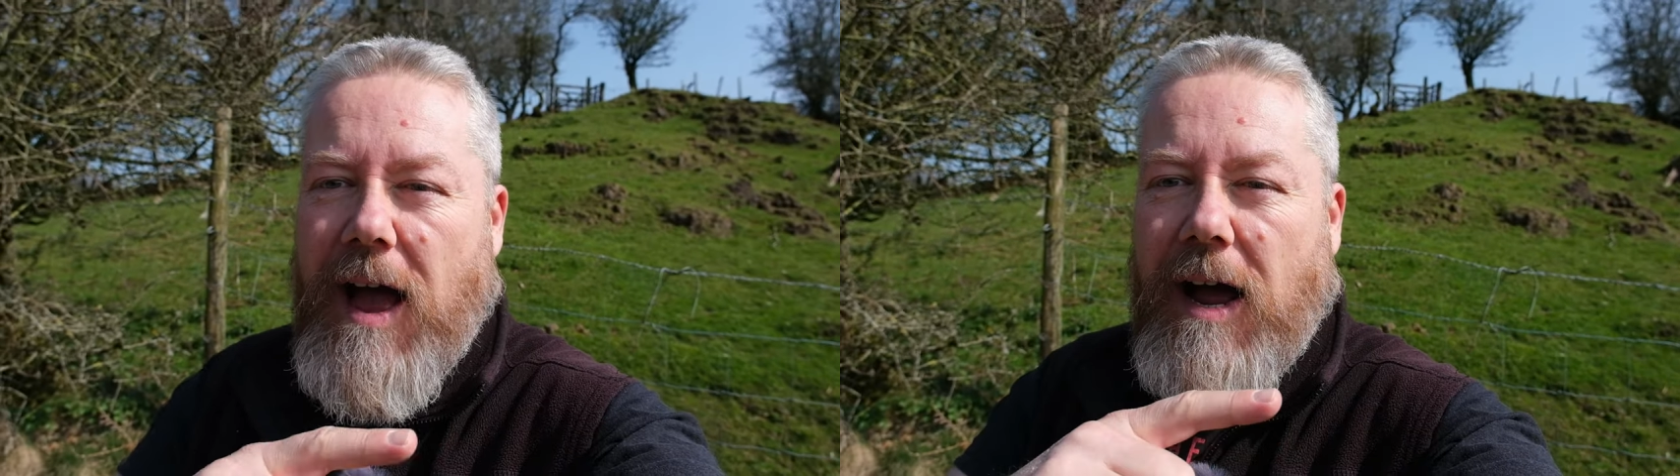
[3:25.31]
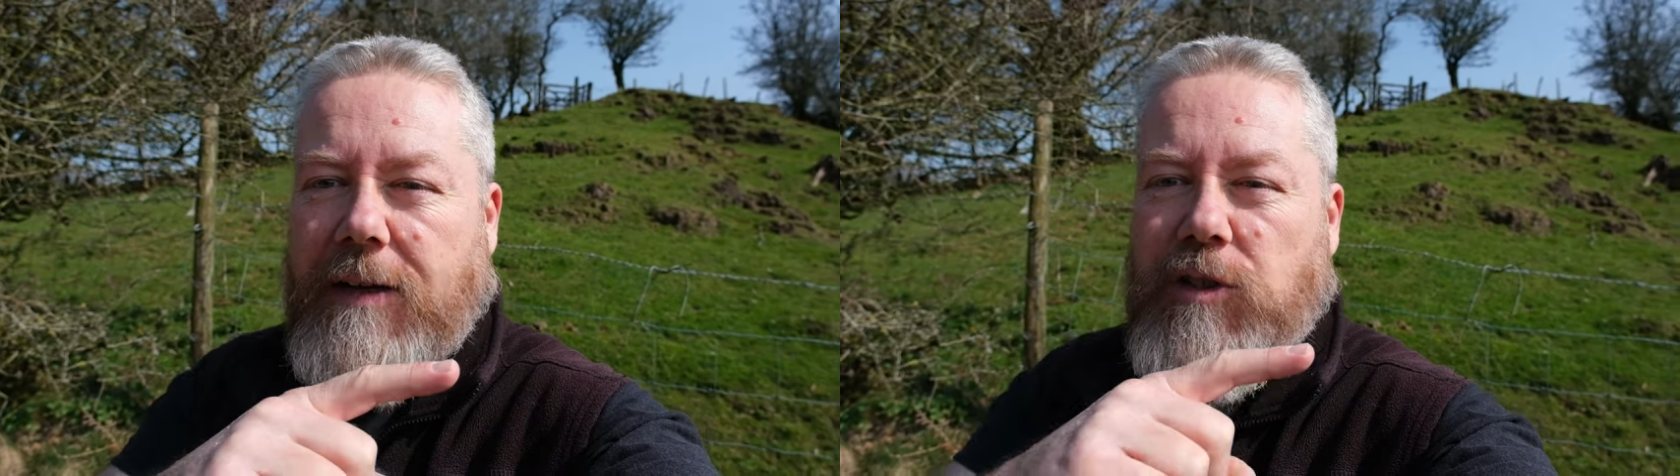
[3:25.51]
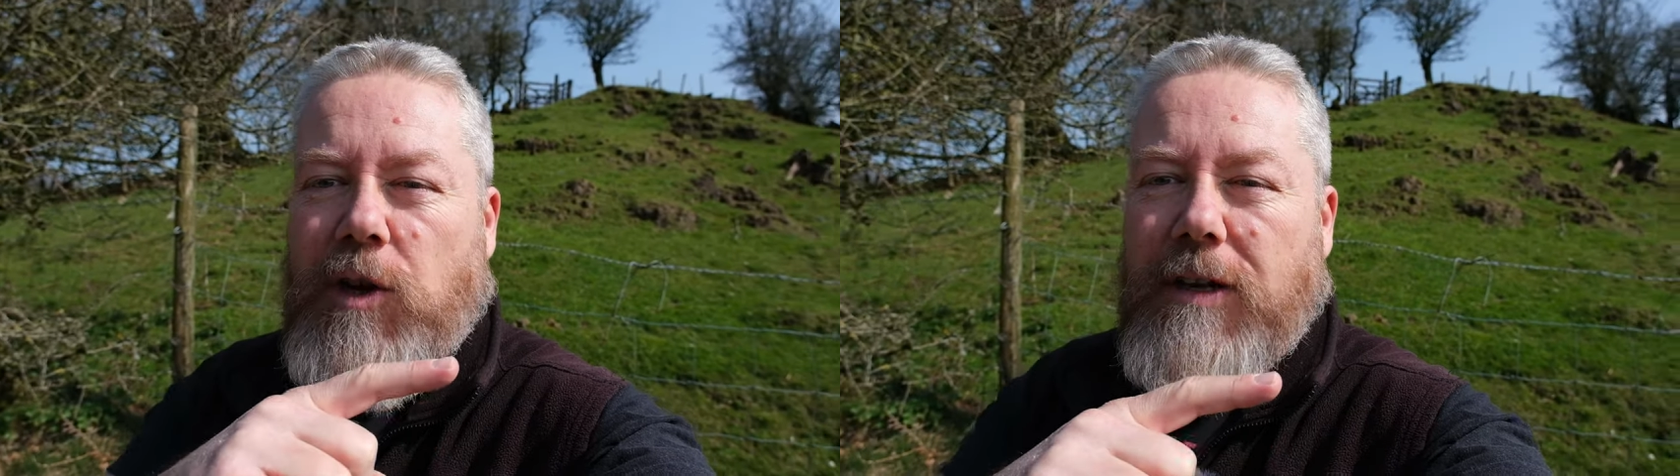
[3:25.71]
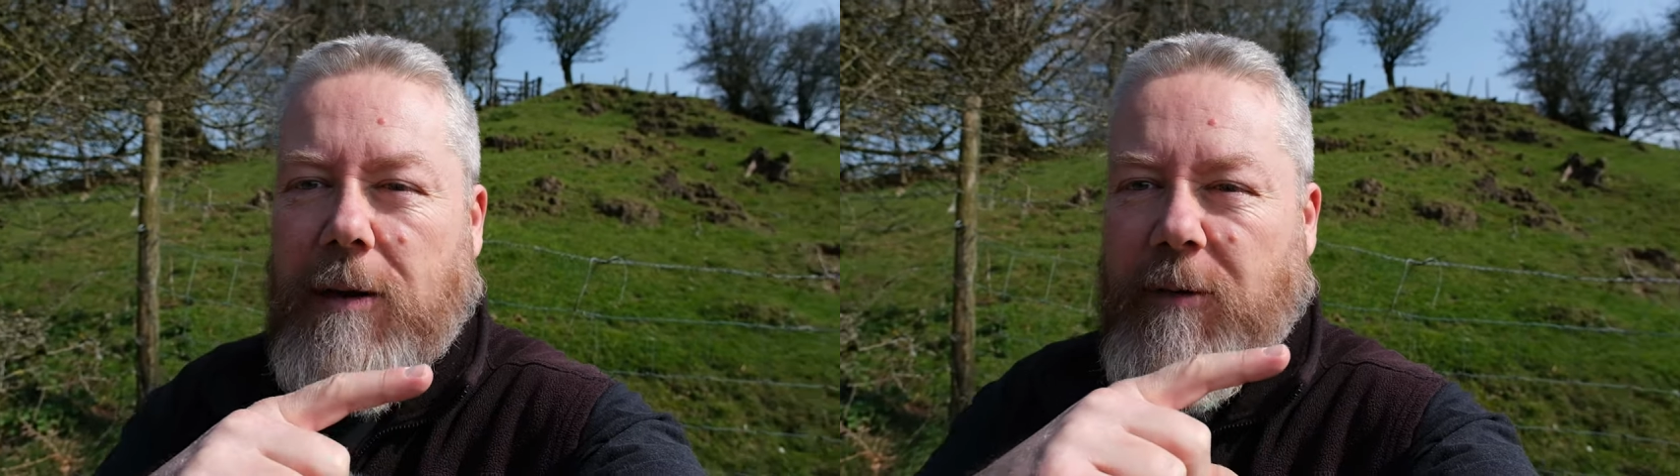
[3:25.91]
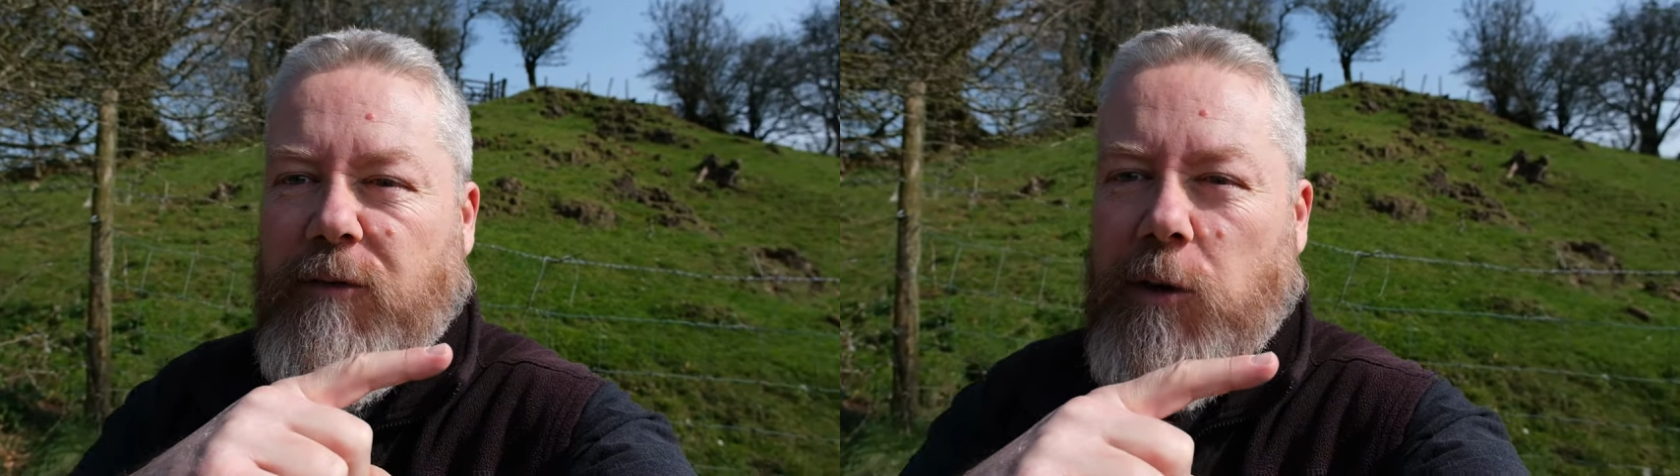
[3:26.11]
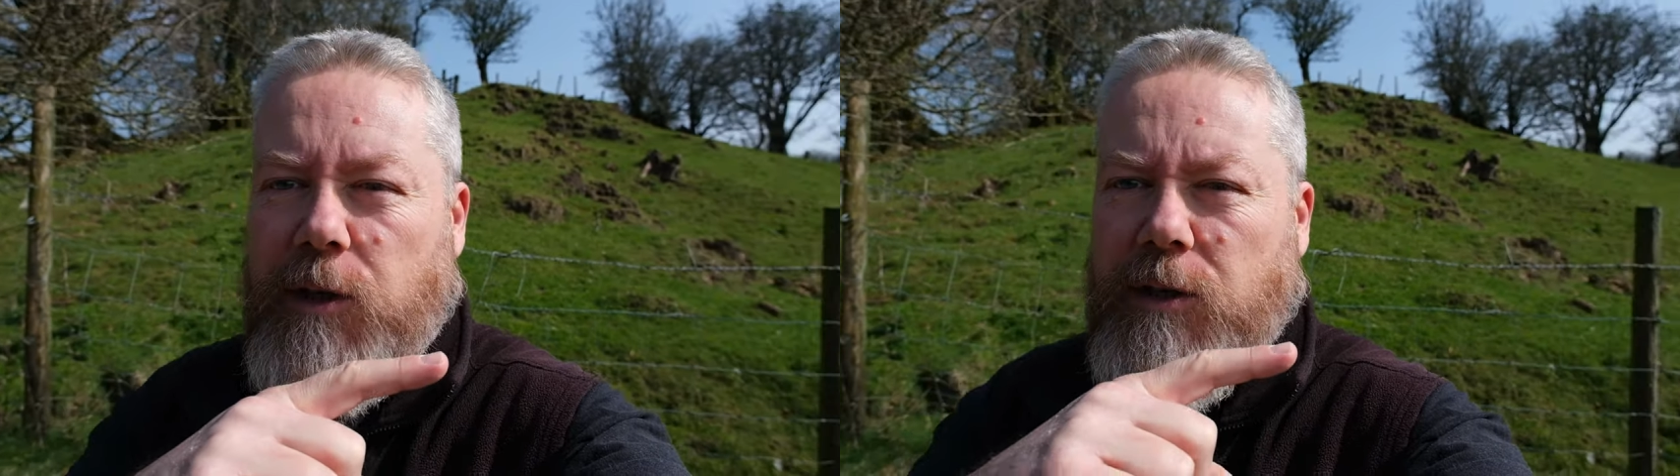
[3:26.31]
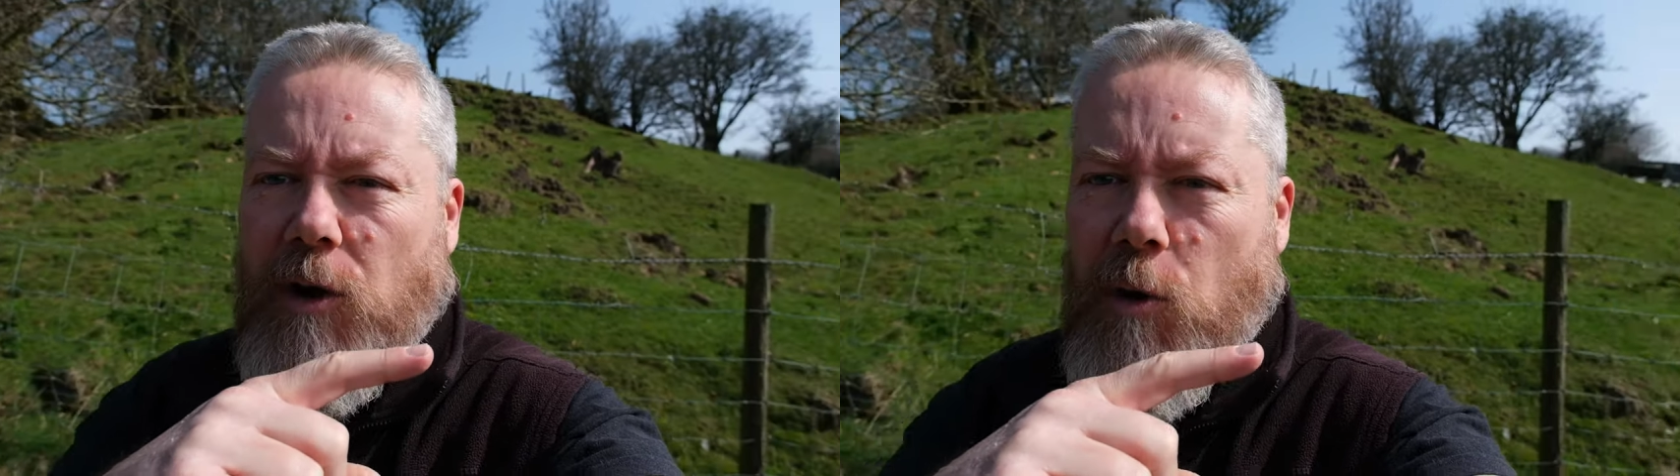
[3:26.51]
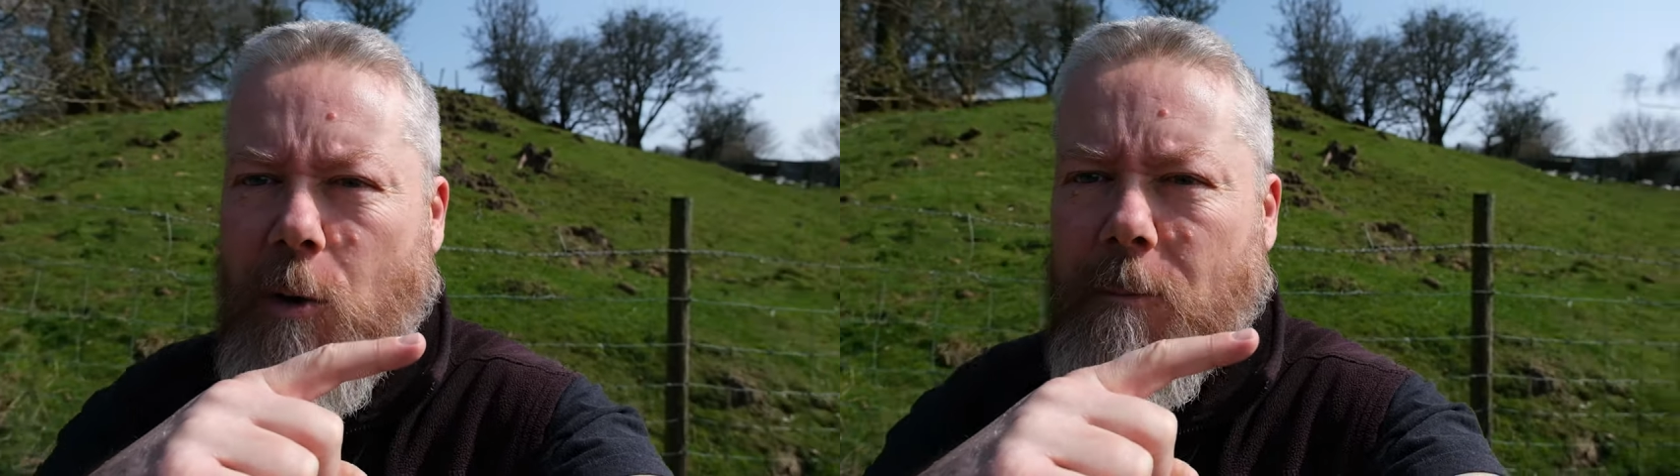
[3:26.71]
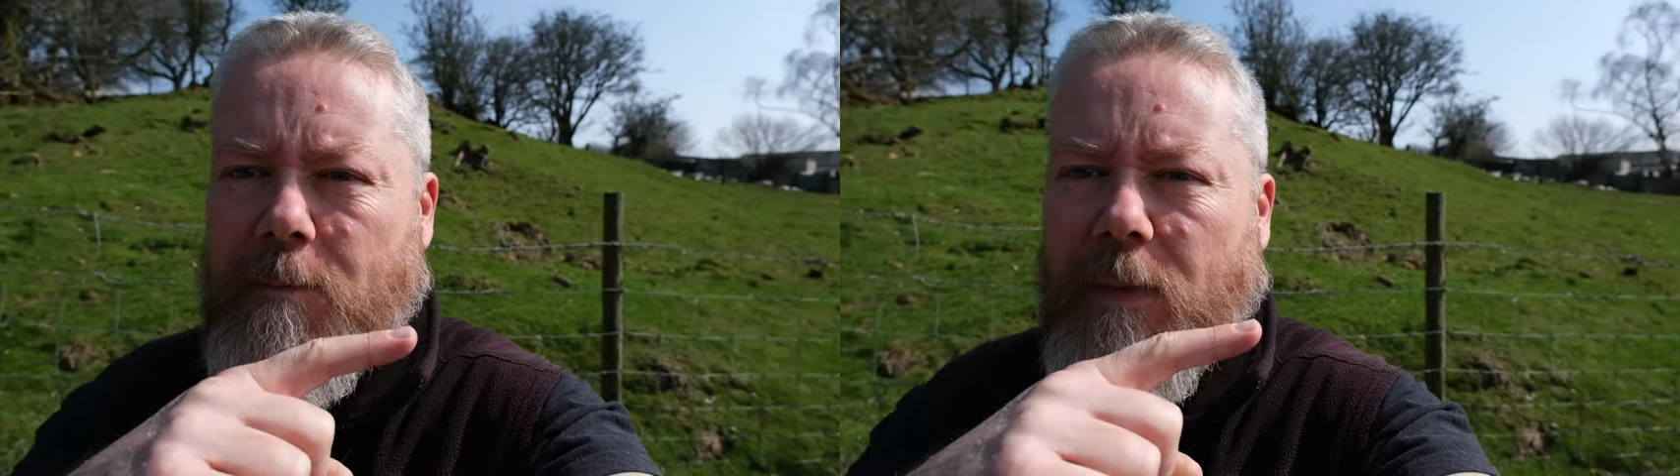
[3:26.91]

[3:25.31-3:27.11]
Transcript: and I've just got a little bit further to go.